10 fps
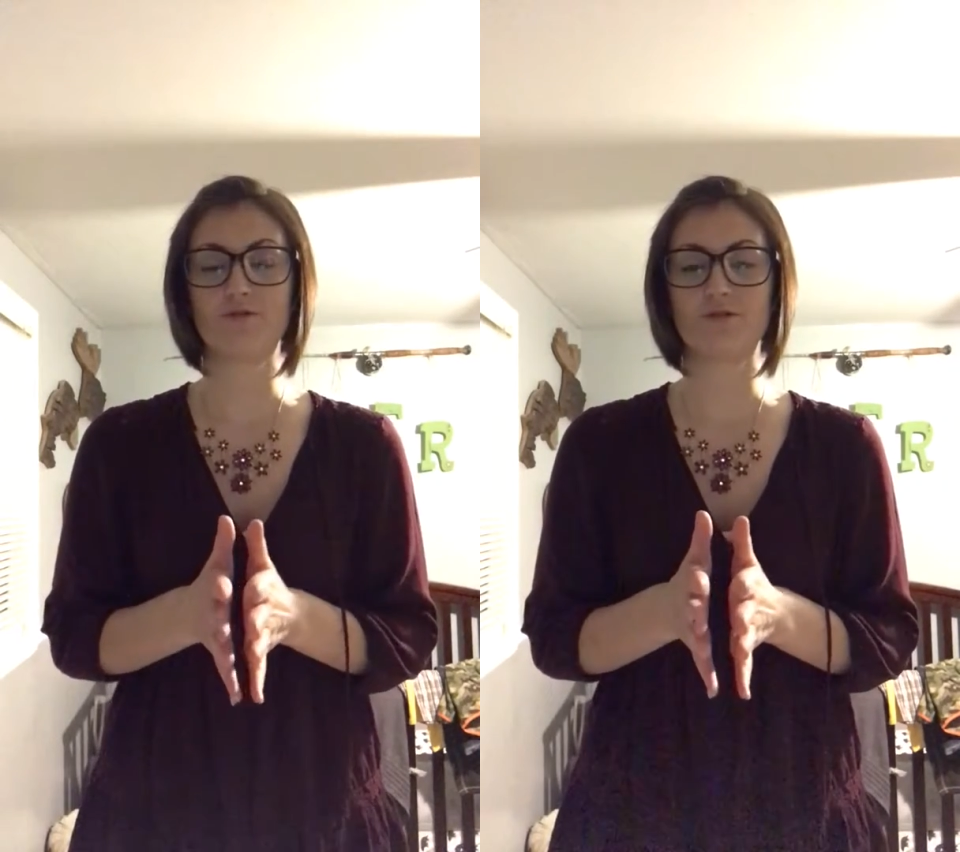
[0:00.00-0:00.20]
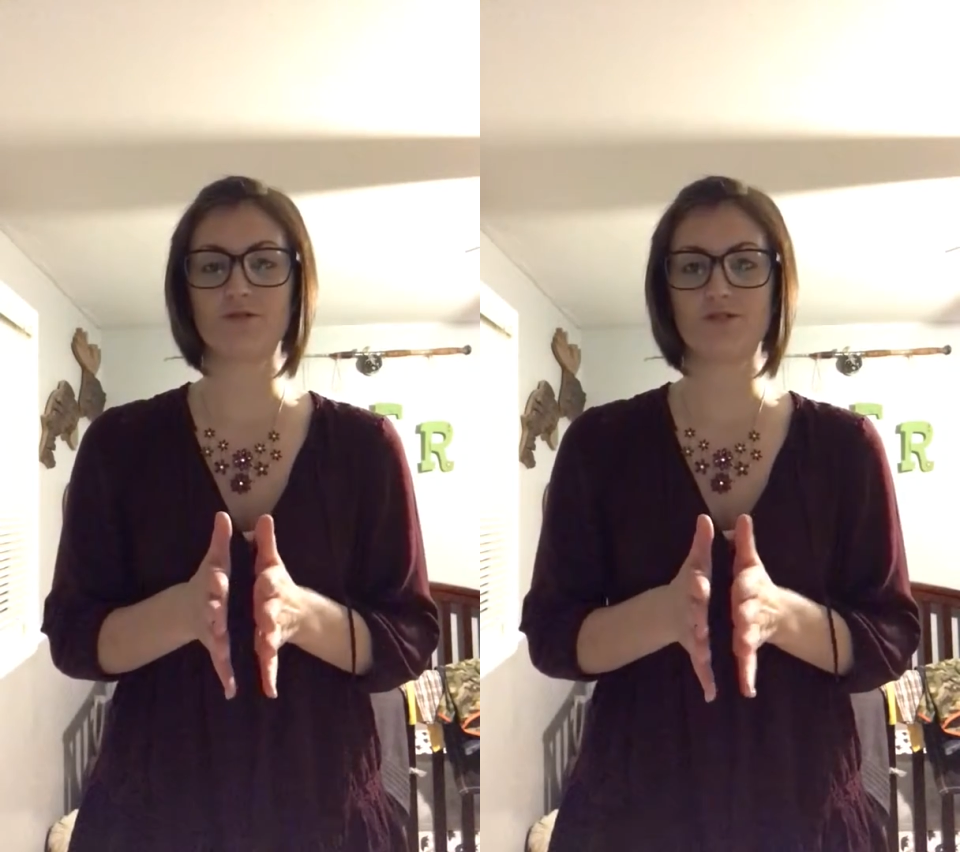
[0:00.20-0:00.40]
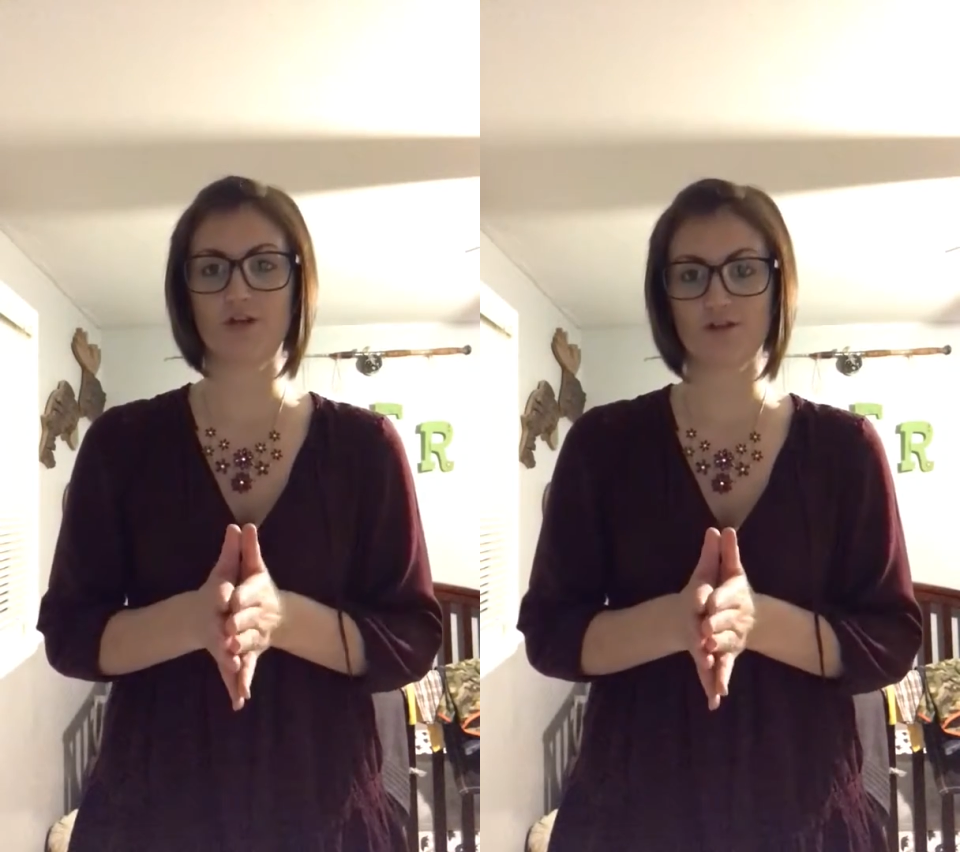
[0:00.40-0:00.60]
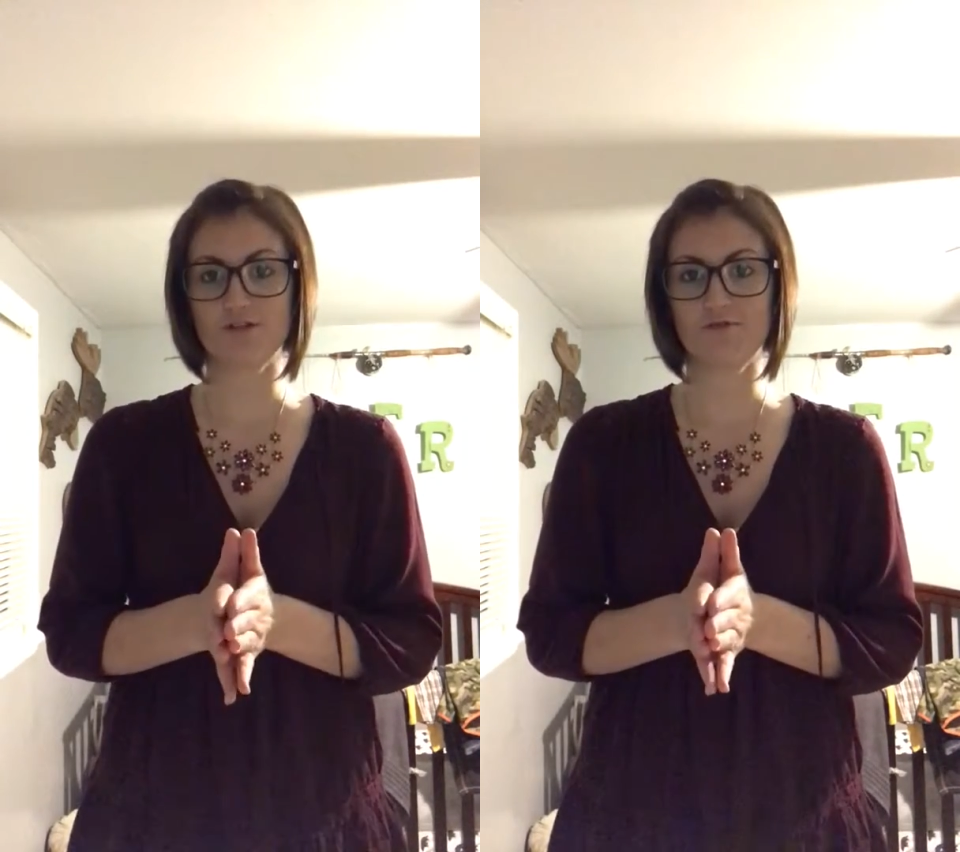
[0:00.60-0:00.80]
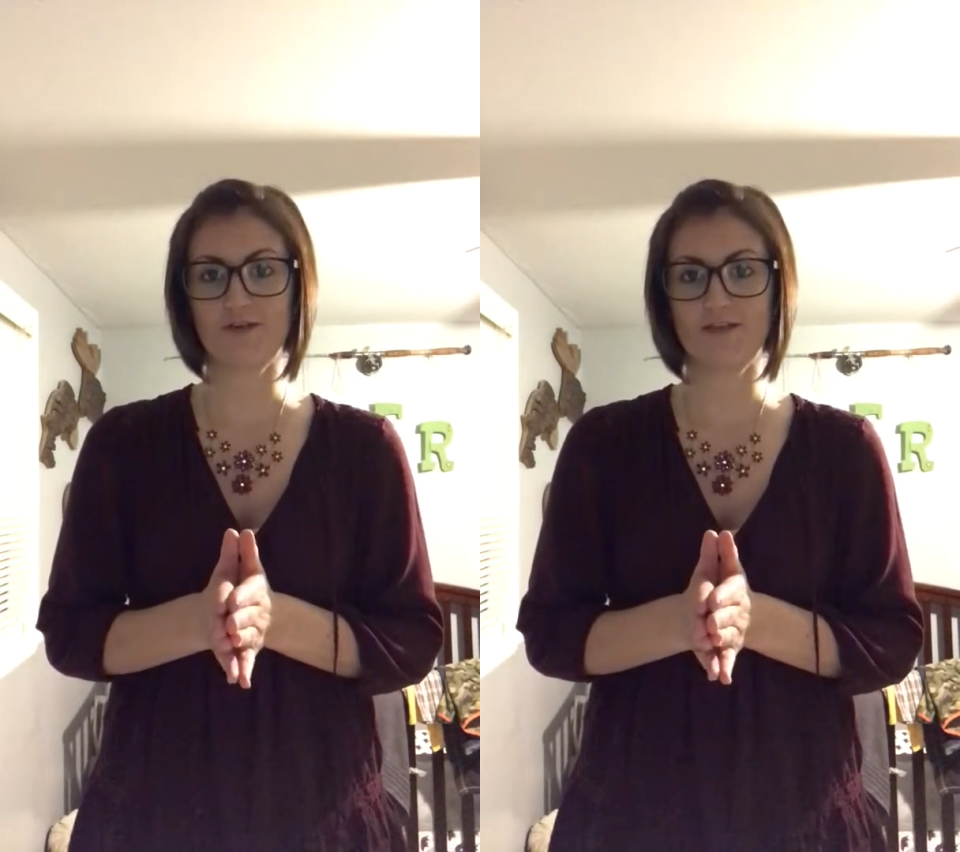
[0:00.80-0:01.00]
was in
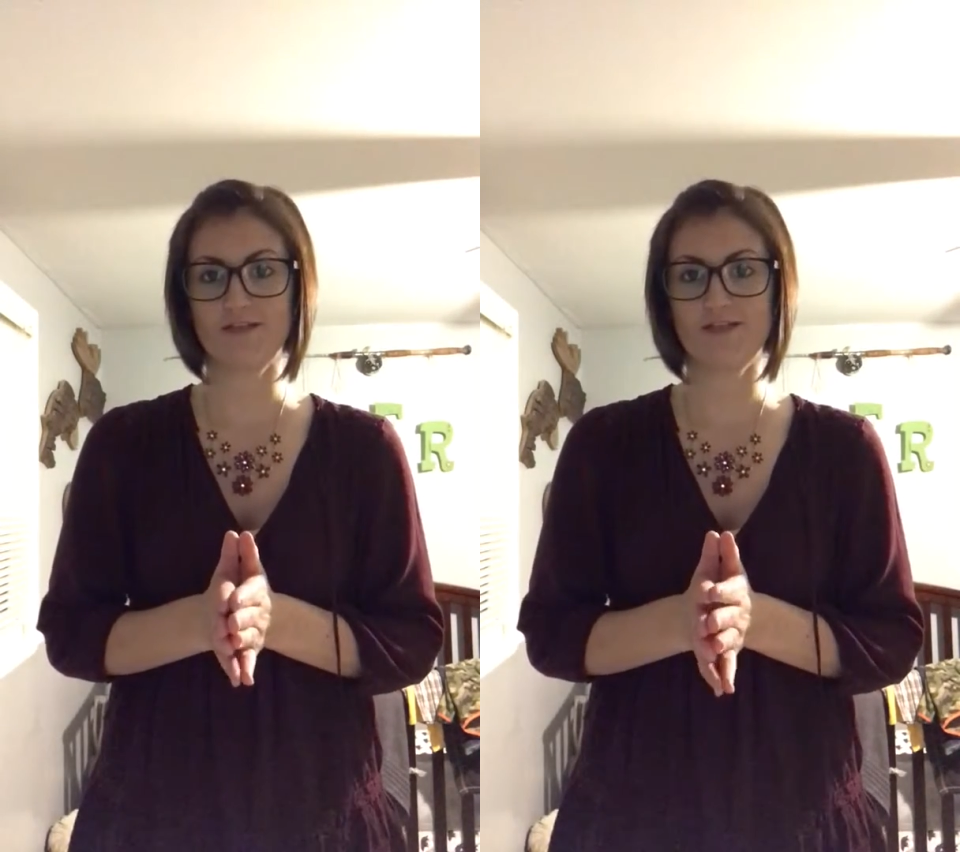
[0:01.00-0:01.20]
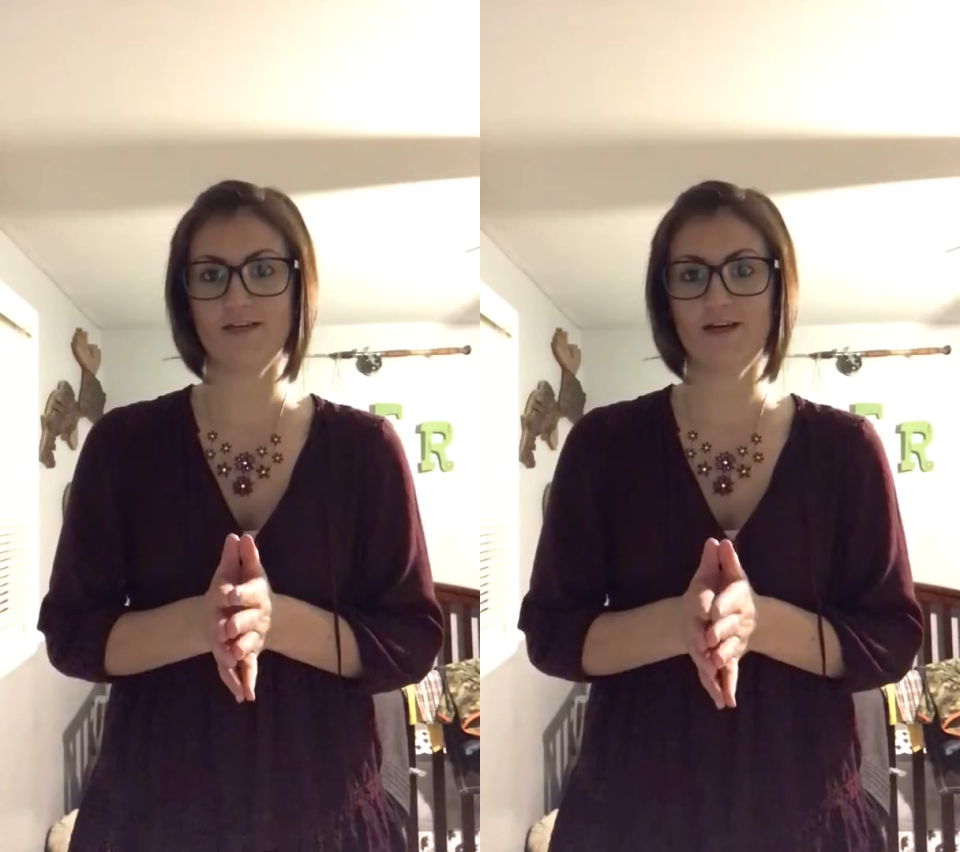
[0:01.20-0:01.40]
charge of it